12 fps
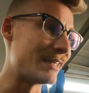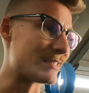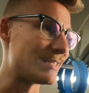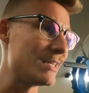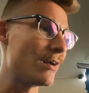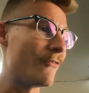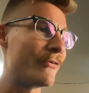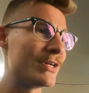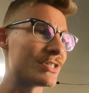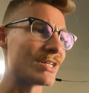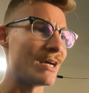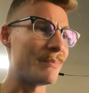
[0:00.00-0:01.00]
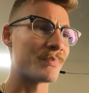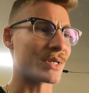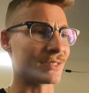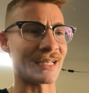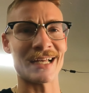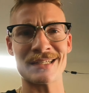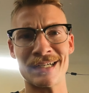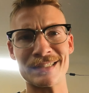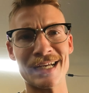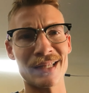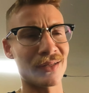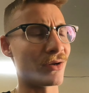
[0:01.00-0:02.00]
the seat all finished up, because that's gonna
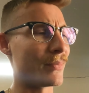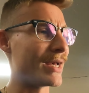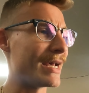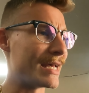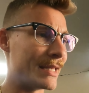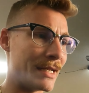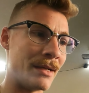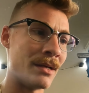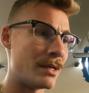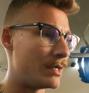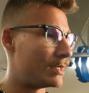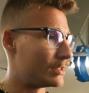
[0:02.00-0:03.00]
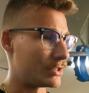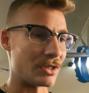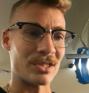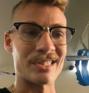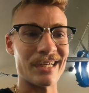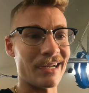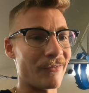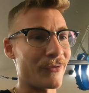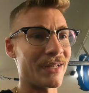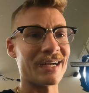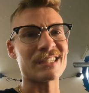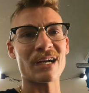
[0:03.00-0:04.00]
take a little bit, and then just sit here for
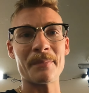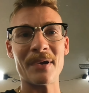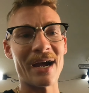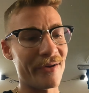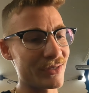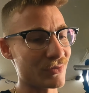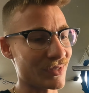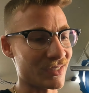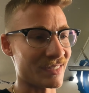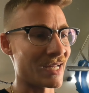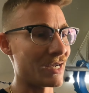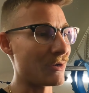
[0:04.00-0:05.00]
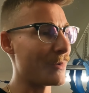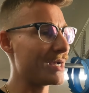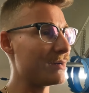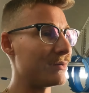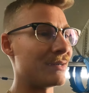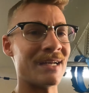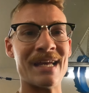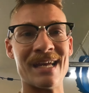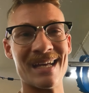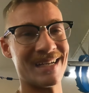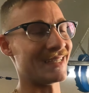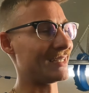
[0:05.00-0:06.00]
the next couple hours with a sanding wheel
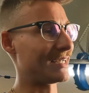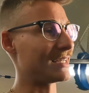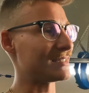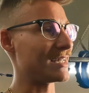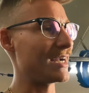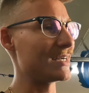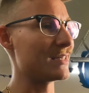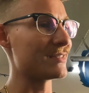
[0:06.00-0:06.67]
and get sanding on